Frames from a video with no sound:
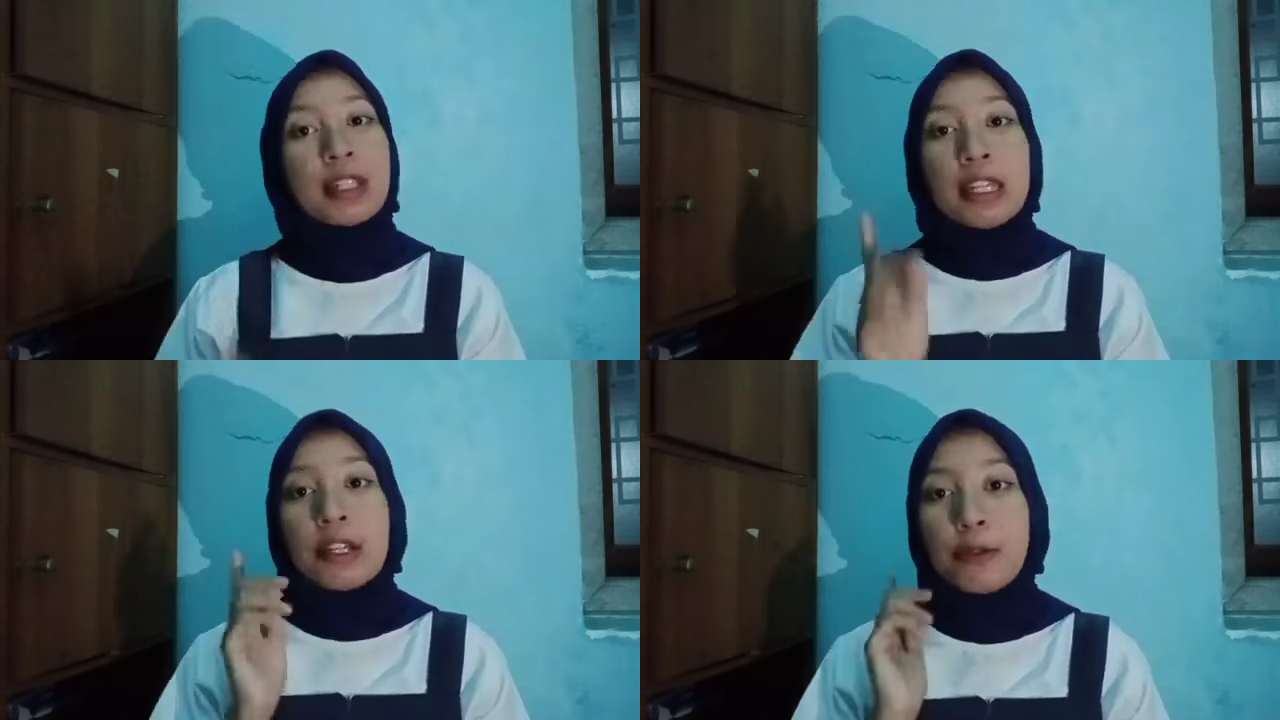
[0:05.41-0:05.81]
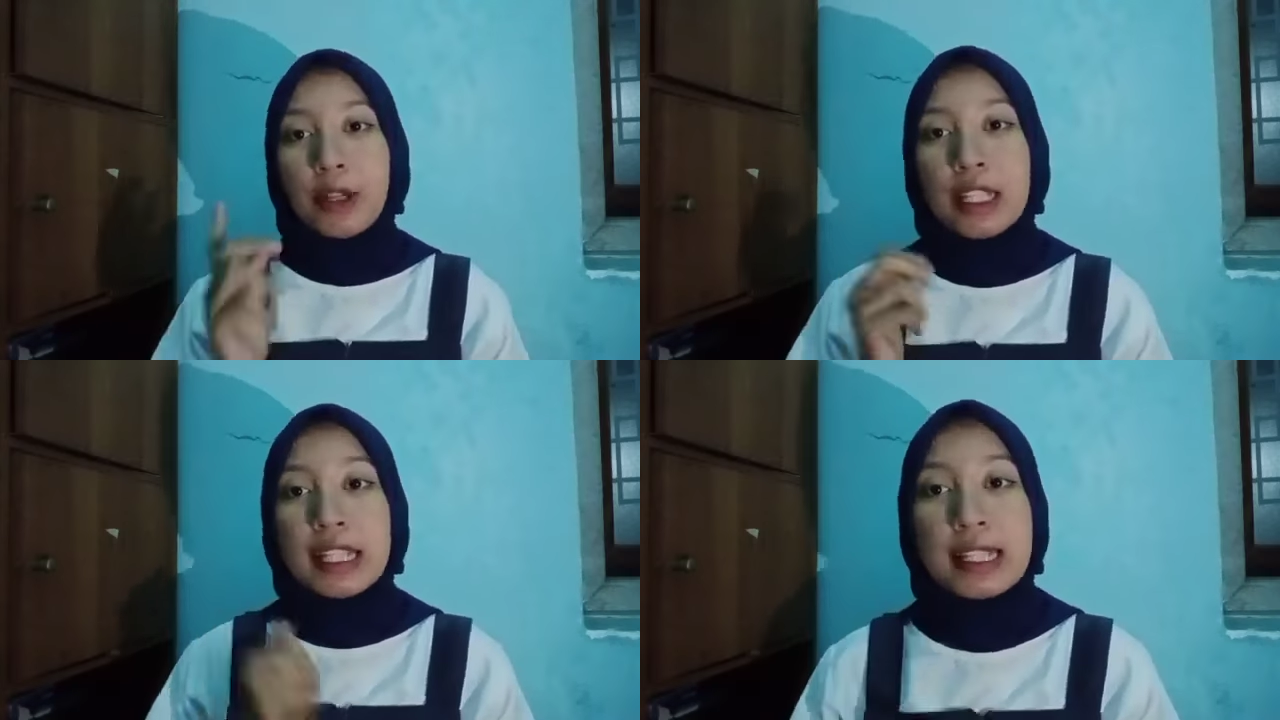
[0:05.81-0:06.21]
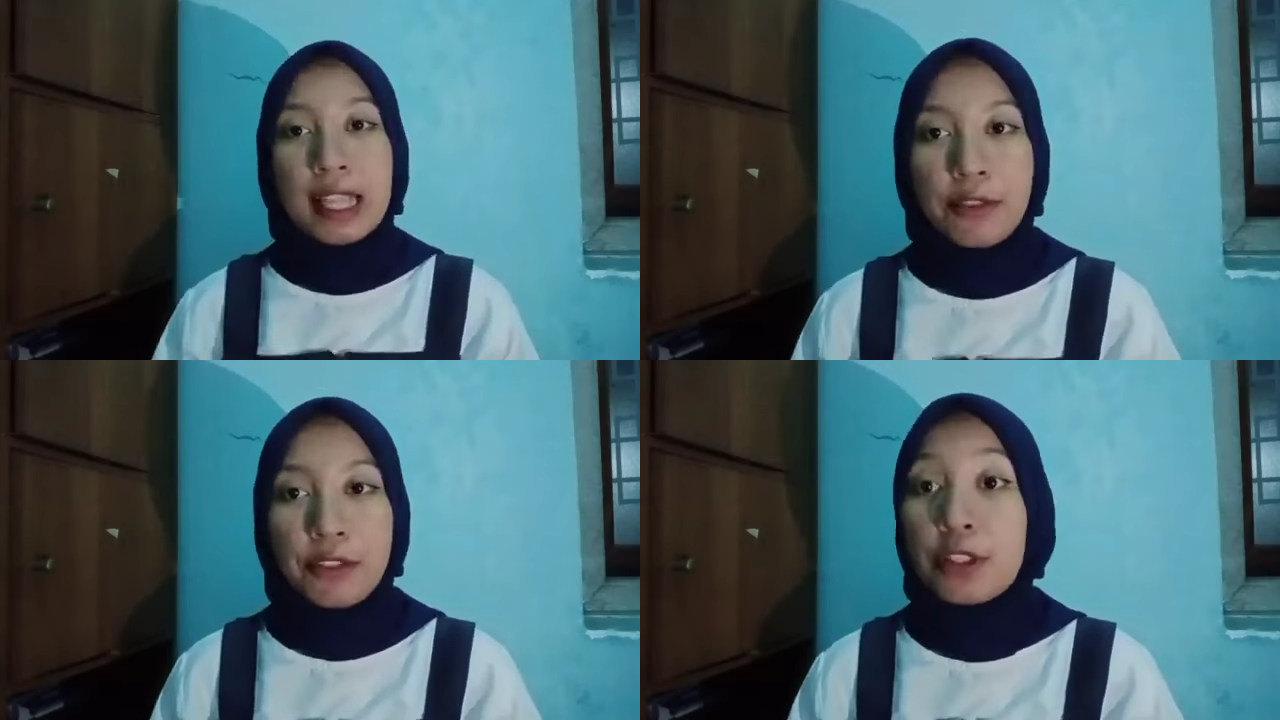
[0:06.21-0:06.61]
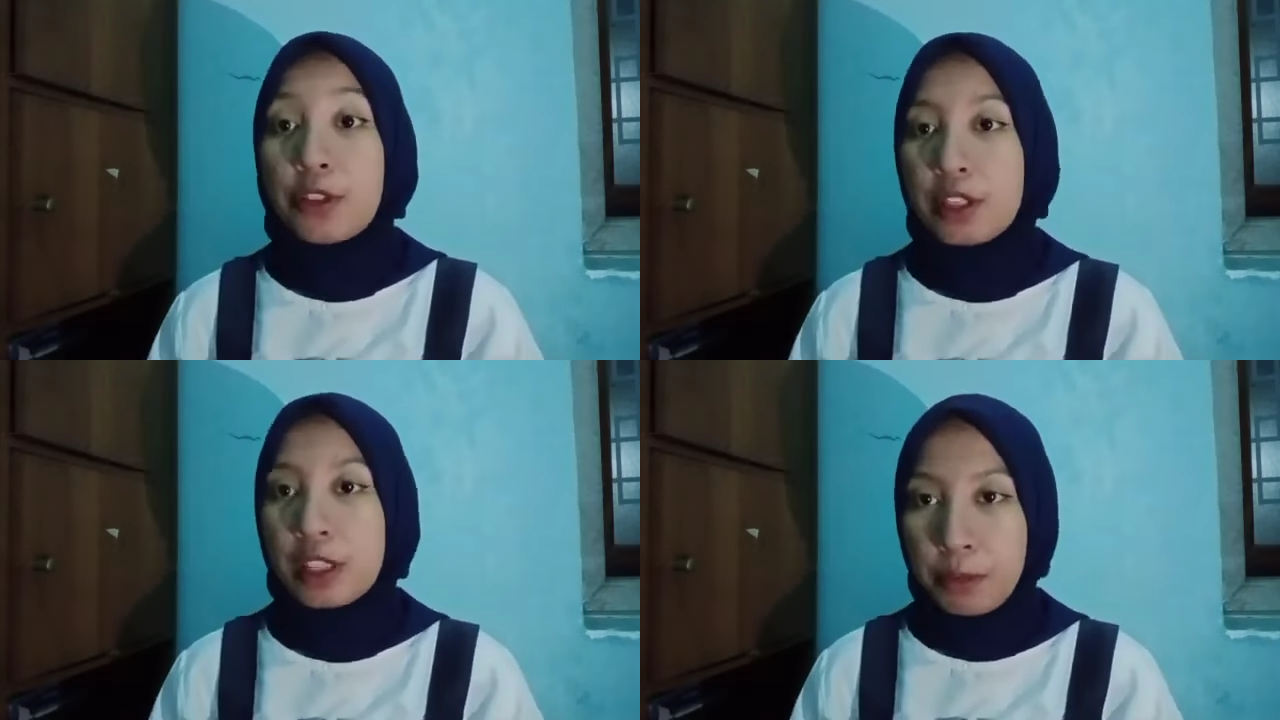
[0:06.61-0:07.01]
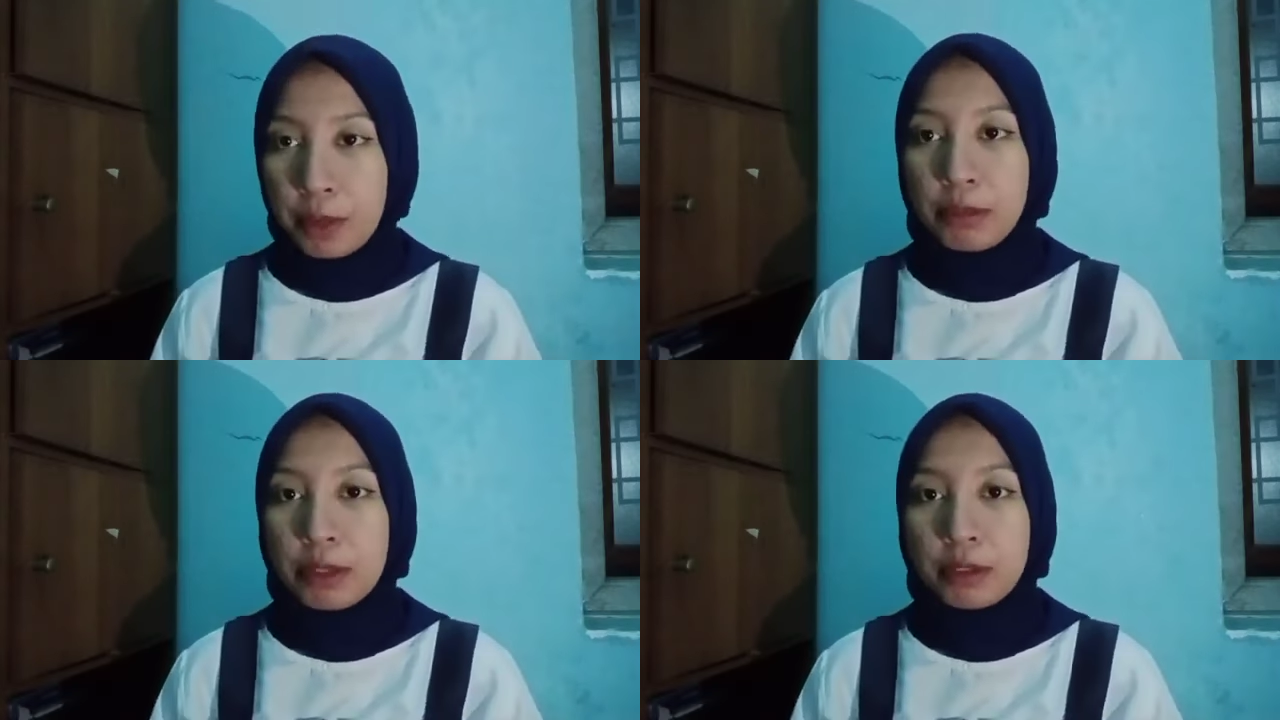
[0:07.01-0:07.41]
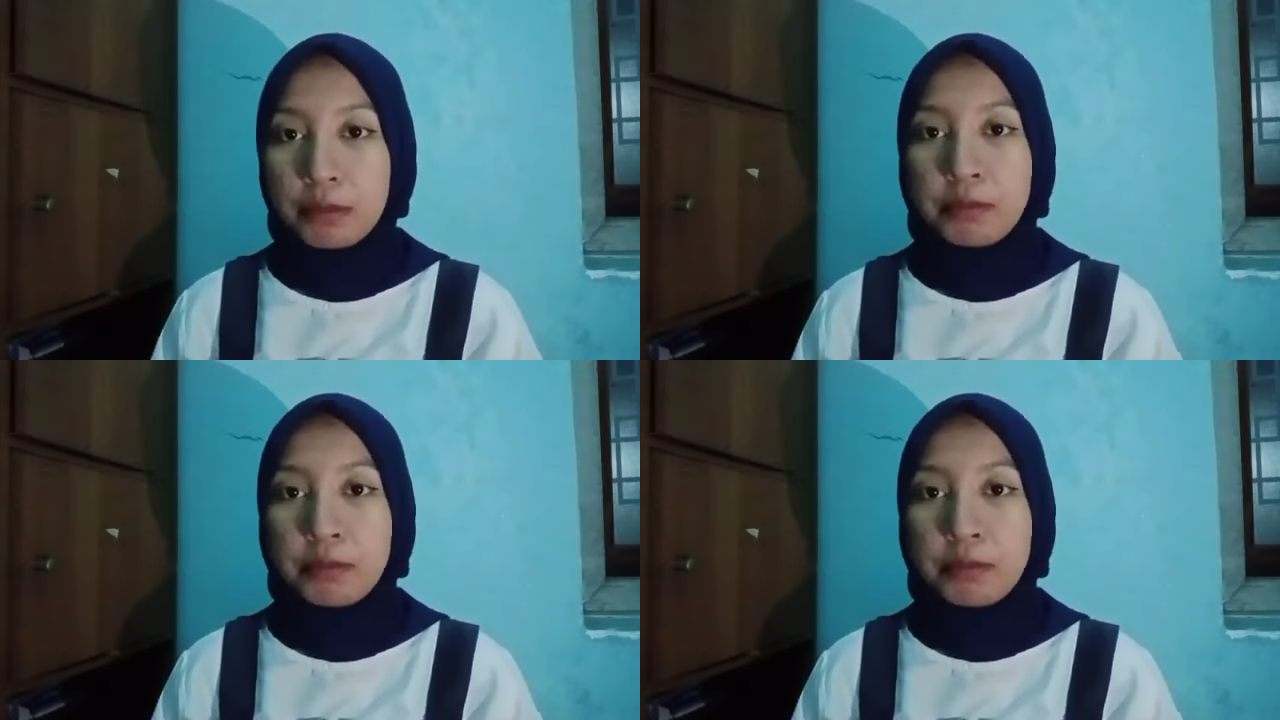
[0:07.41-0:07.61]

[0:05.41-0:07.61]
What is life insurance premium?